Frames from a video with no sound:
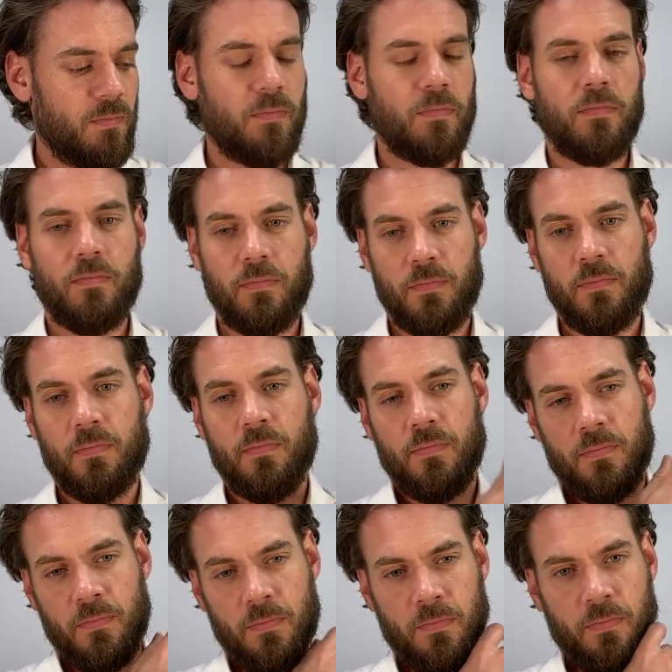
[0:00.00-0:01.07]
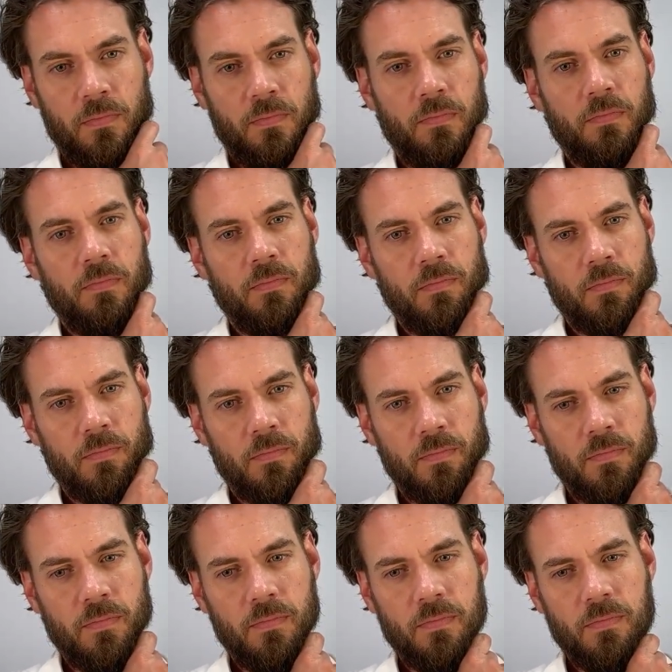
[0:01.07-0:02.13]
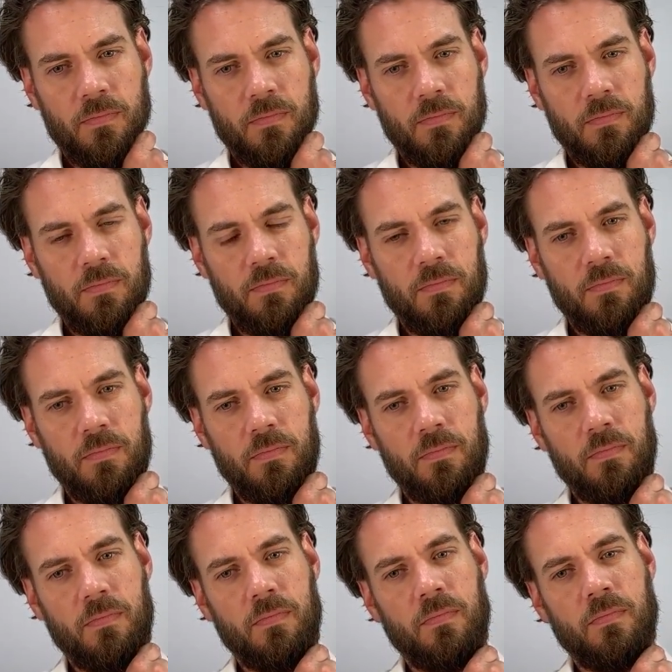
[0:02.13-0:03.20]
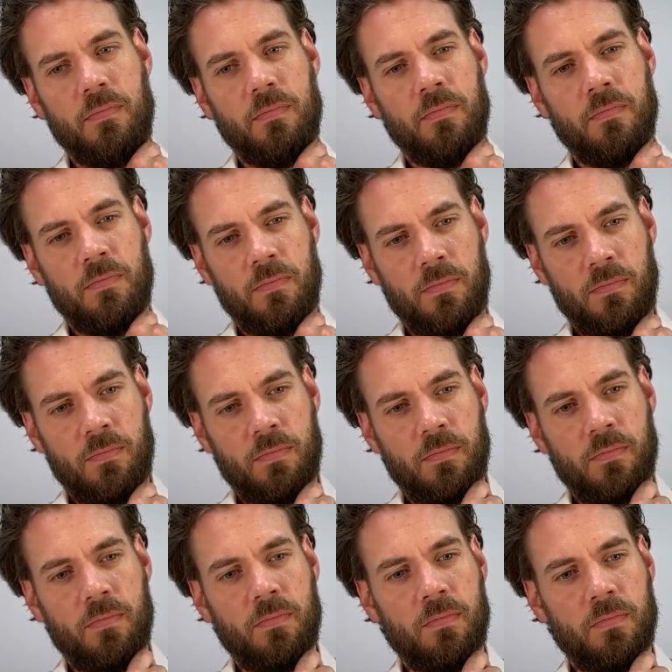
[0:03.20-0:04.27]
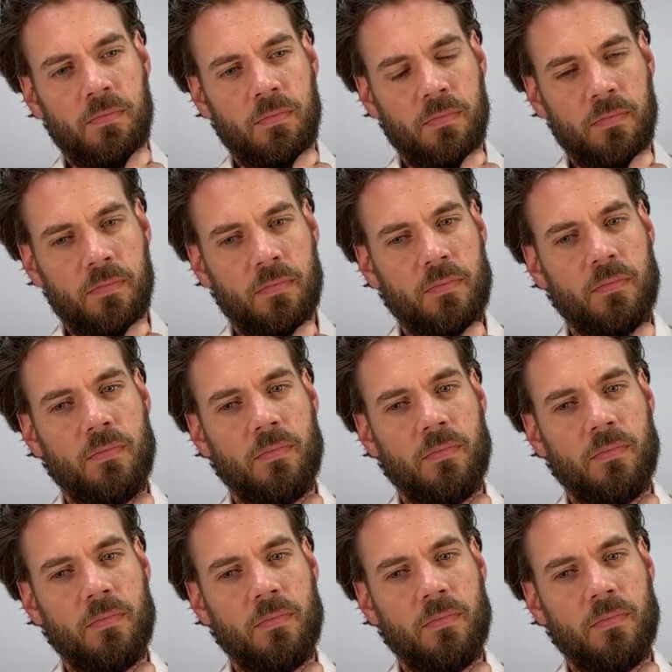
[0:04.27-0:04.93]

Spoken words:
(not speaking)